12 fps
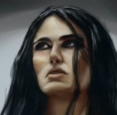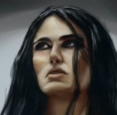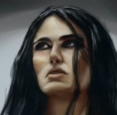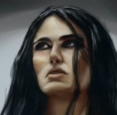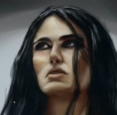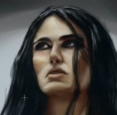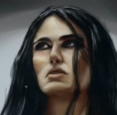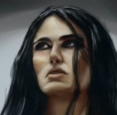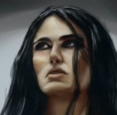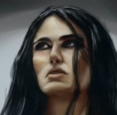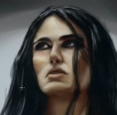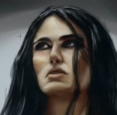
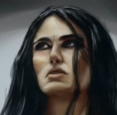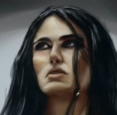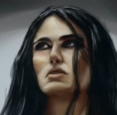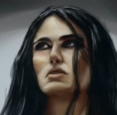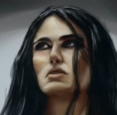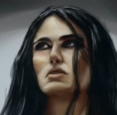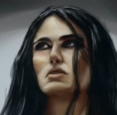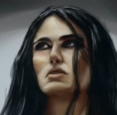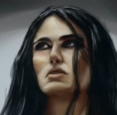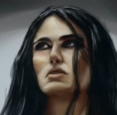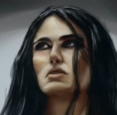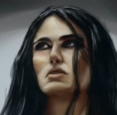
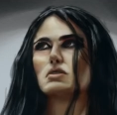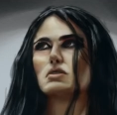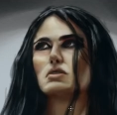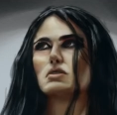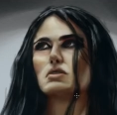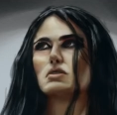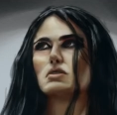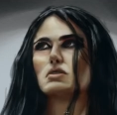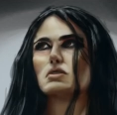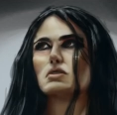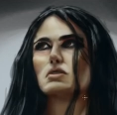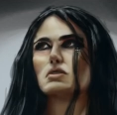
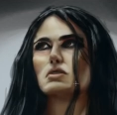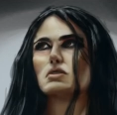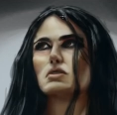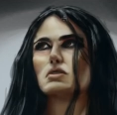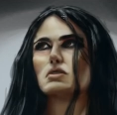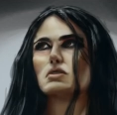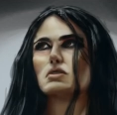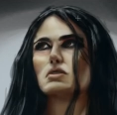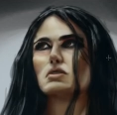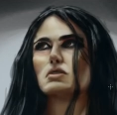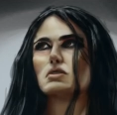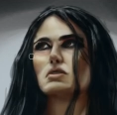
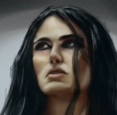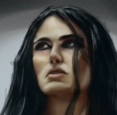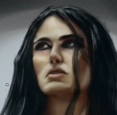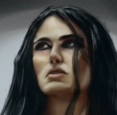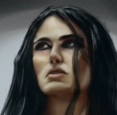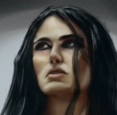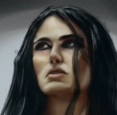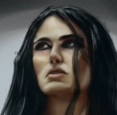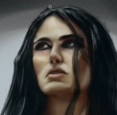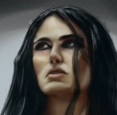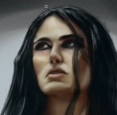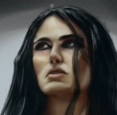
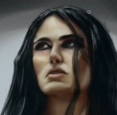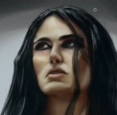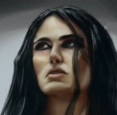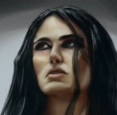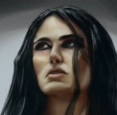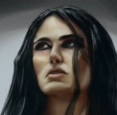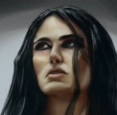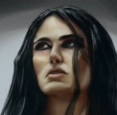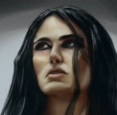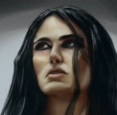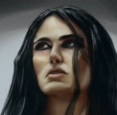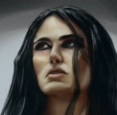
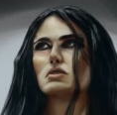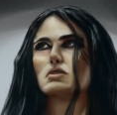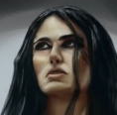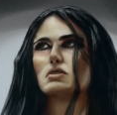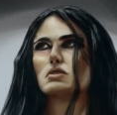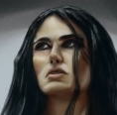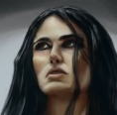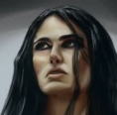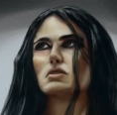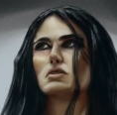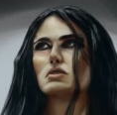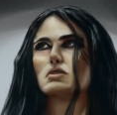
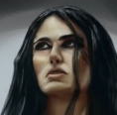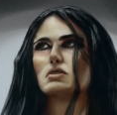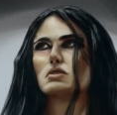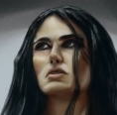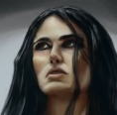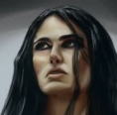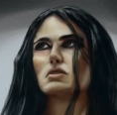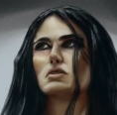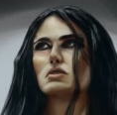Nothing is said.